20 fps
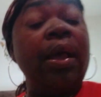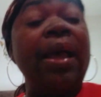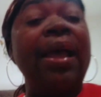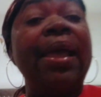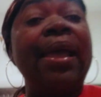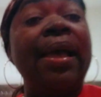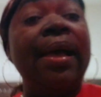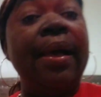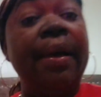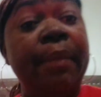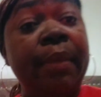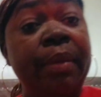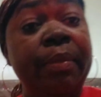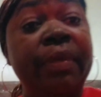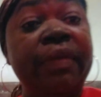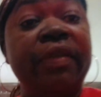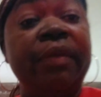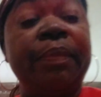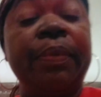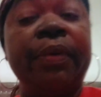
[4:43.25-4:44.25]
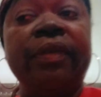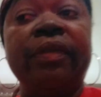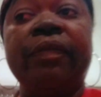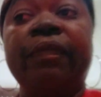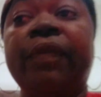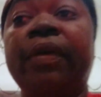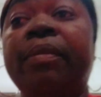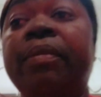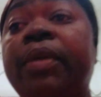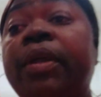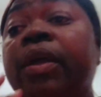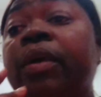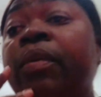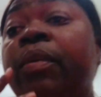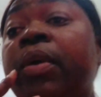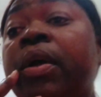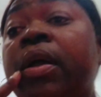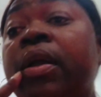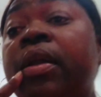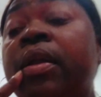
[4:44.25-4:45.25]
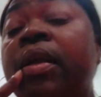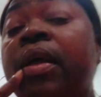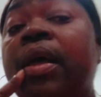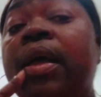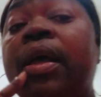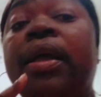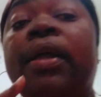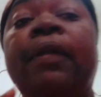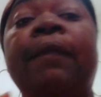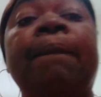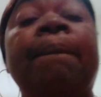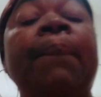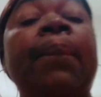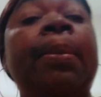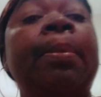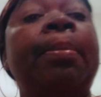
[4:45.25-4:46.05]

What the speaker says: I am a busy person from day one, and